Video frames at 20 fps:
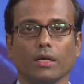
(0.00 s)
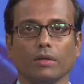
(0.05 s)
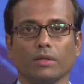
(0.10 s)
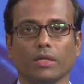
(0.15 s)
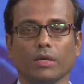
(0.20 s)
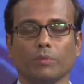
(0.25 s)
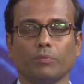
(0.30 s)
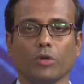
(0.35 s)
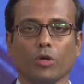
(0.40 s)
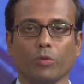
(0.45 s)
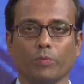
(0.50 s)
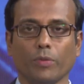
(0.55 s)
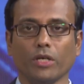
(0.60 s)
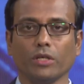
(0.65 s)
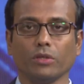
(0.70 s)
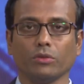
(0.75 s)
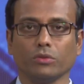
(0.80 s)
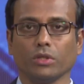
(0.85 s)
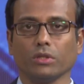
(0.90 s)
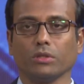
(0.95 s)
the proper
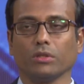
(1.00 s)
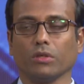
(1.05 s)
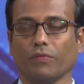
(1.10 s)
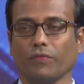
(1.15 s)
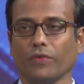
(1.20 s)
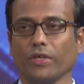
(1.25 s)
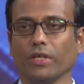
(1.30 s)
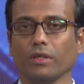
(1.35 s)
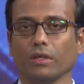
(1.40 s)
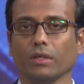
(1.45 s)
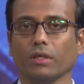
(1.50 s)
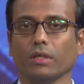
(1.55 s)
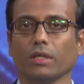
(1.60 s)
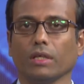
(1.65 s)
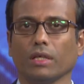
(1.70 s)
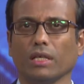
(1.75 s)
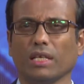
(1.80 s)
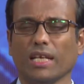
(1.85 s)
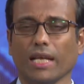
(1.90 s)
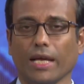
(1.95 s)
uses of a
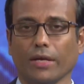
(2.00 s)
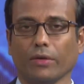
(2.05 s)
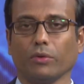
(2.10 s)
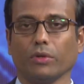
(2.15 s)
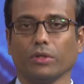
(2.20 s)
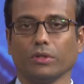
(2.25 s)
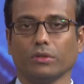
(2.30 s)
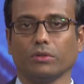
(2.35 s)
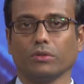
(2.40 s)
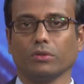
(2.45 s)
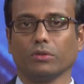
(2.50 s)
language.